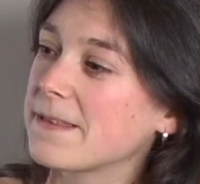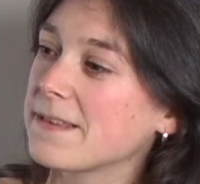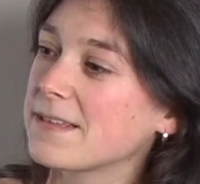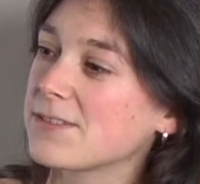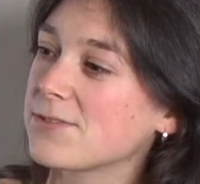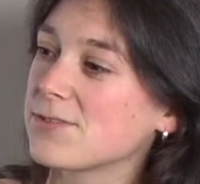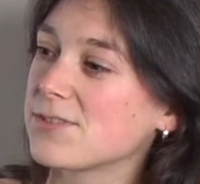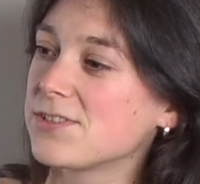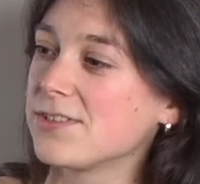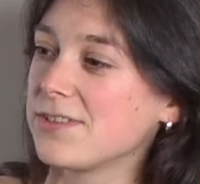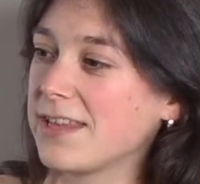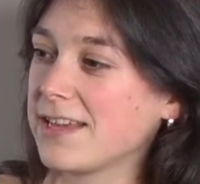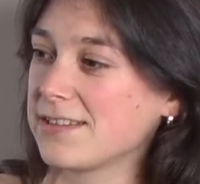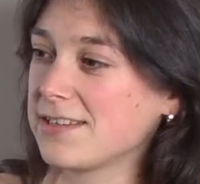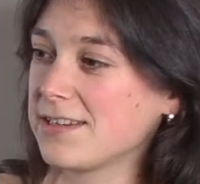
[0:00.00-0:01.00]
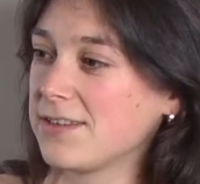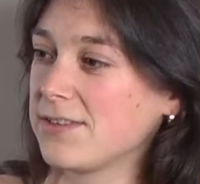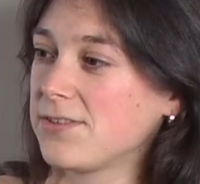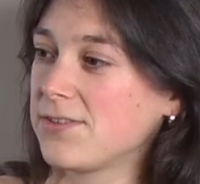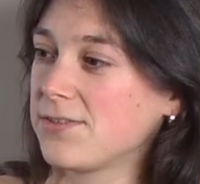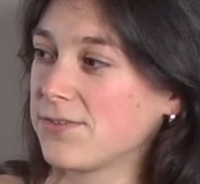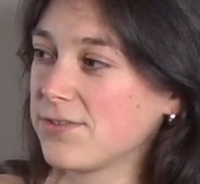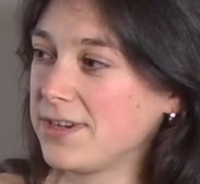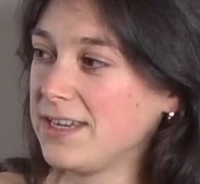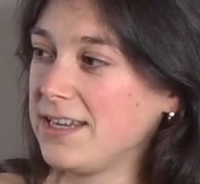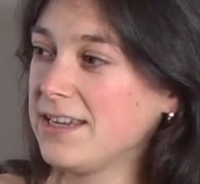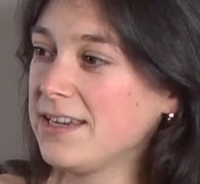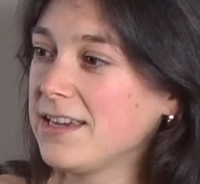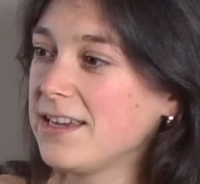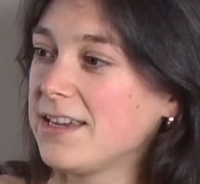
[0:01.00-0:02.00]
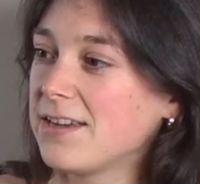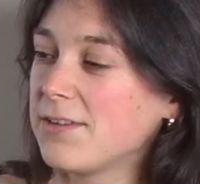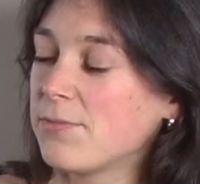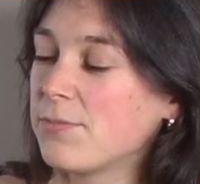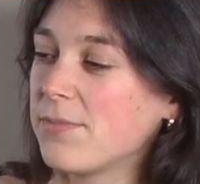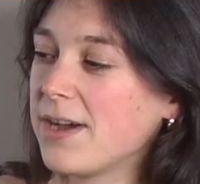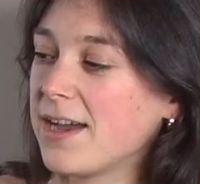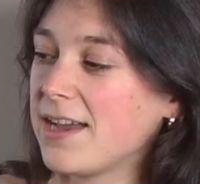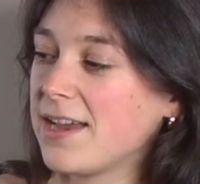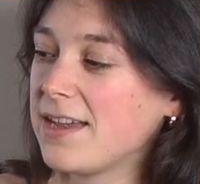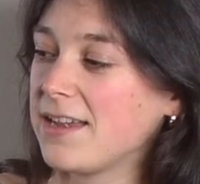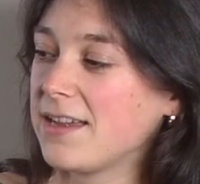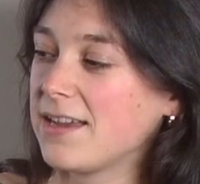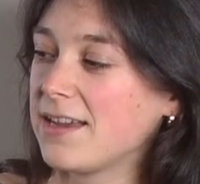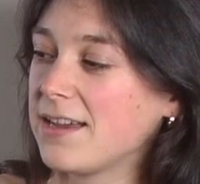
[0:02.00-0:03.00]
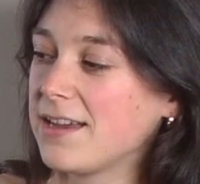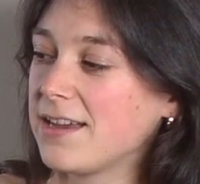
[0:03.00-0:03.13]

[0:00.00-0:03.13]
this was 2003, my